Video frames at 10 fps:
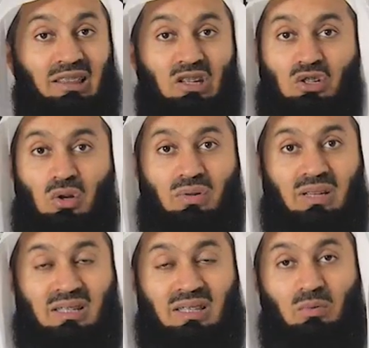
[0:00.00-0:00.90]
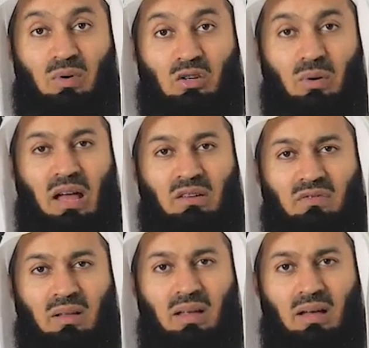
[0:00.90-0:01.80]
And this shows us that when you
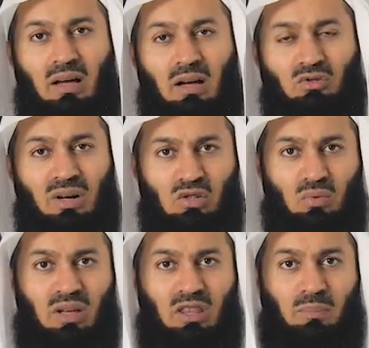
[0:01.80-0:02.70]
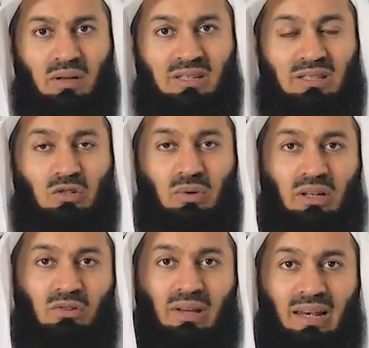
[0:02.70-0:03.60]
have uh, a trustworthy person that you
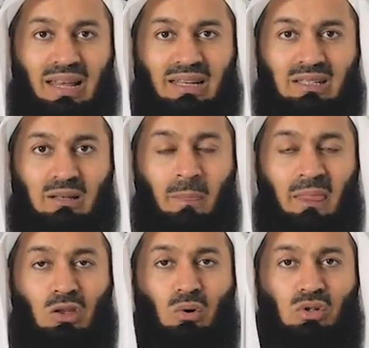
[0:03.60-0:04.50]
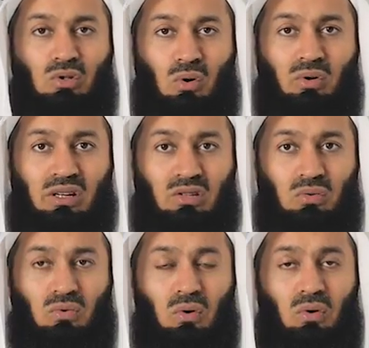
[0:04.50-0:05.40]
can relate your story
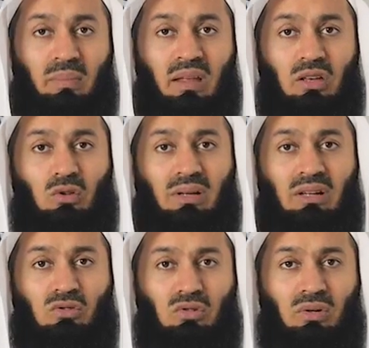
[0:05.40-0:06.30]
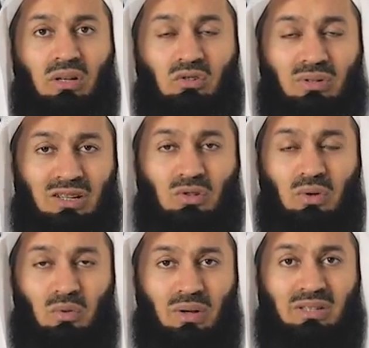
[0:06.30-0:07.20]
to or you can you can trust
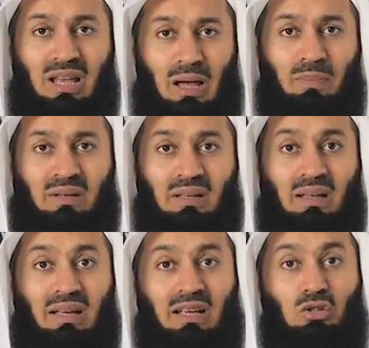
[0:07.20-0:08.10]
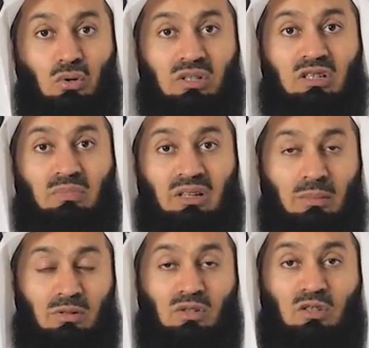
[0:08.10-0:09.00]
with what's happened it's good
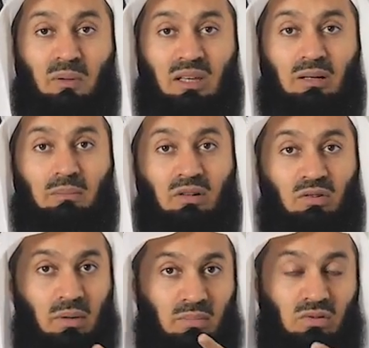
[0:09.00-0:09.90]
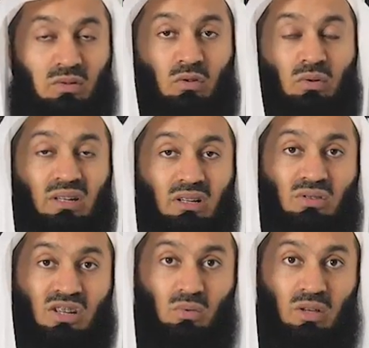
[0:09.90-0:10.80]
sometimes to speak but remember to you need a
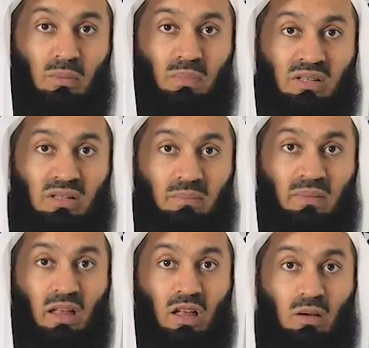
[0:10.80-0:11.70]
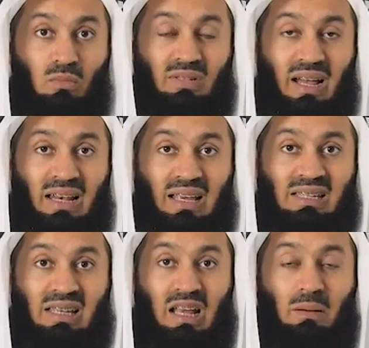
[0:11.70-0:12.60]
trustworthy person musa alayhi
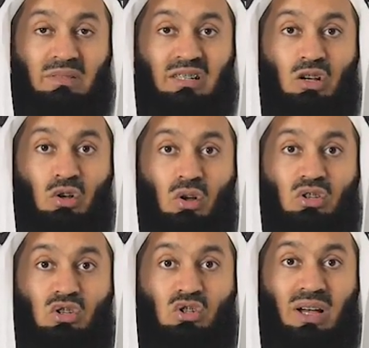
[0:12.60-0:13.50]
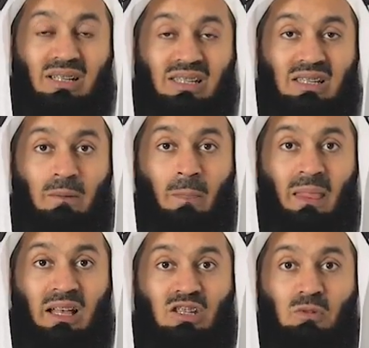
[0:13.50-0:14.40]
salam did not just
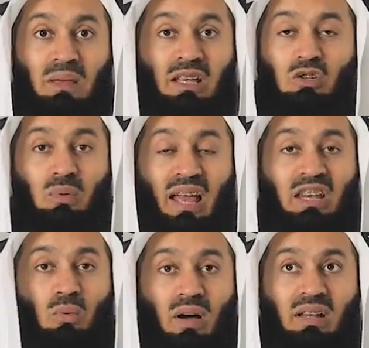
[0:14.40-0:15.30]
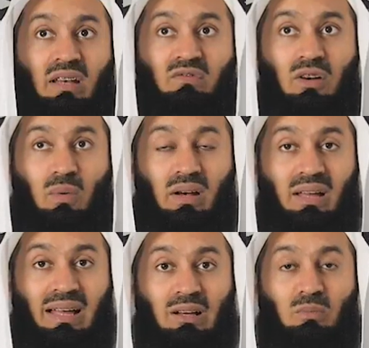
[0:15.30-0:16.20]
speak to anyone and everyone
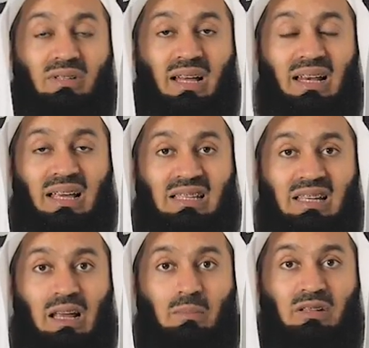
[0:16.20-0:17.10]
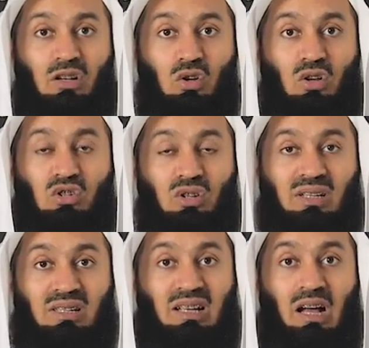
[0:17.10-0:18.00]
musa alayhi salam did not
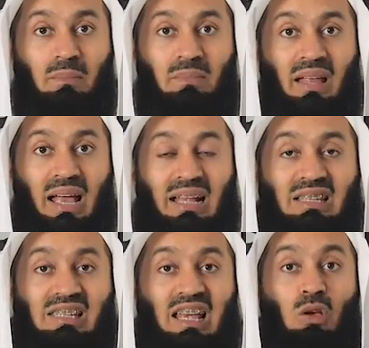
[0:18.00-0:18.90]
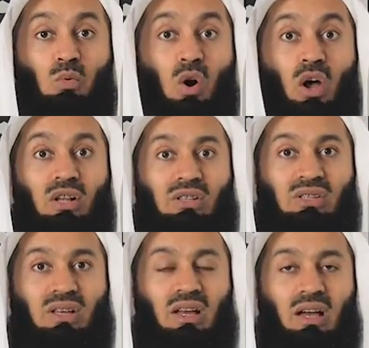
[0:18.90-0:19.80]
just come and say
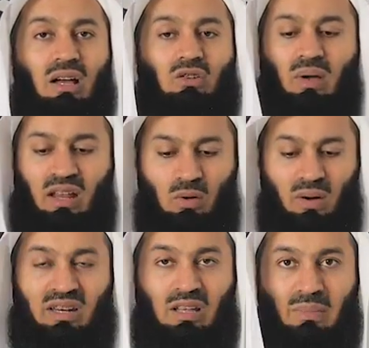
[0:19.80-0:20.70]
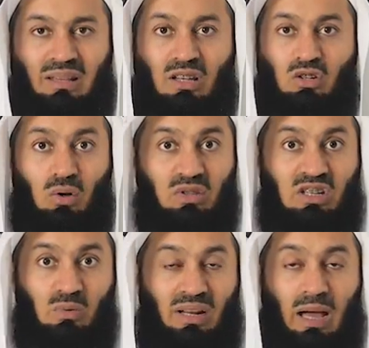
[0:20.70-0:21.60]
words uh, to anyone he met that you know
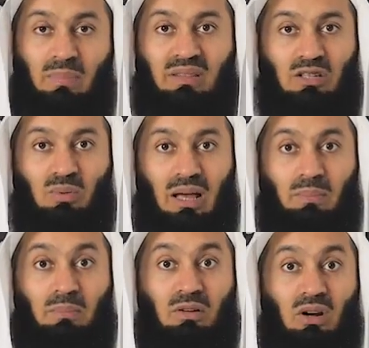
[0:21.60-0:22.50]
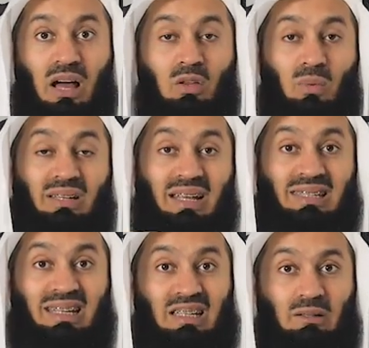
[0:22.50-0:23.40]
this is what happened that's what happened but rather what he
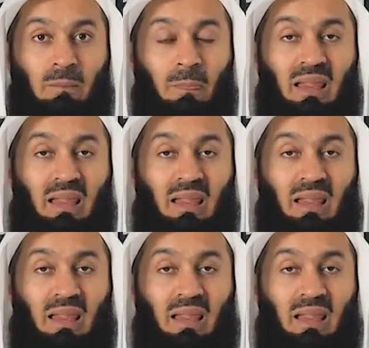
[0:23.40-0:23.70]
did